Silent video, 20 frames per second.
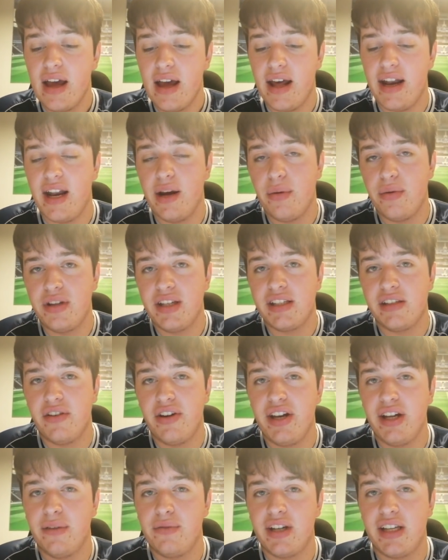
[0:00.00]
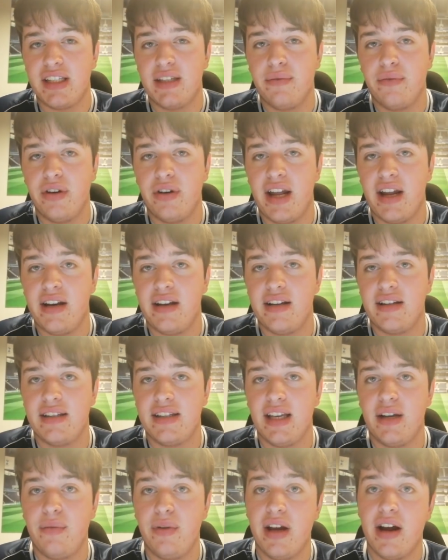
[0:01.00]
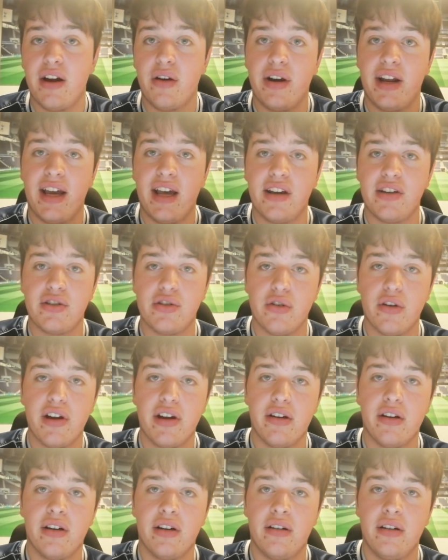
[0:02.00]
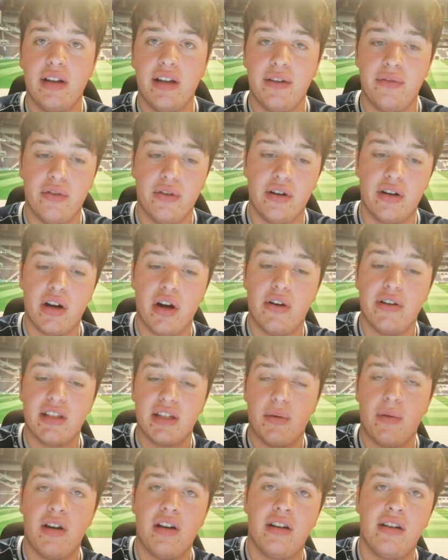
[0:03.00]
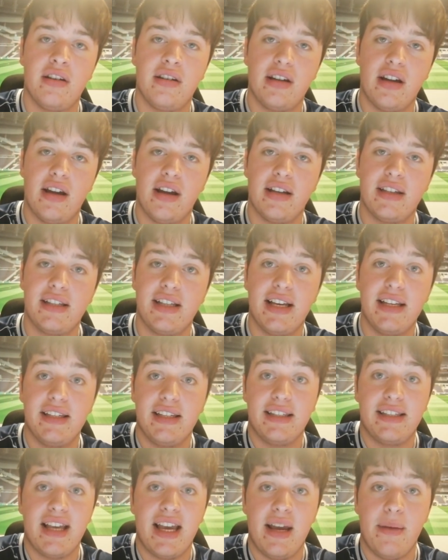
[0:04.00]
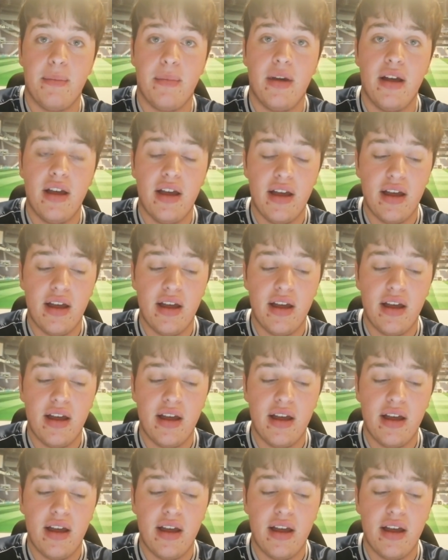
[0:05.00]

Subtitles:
And now with the signing of Gedson Fernandes, if we are going to get a striker, if our current squad stays the same,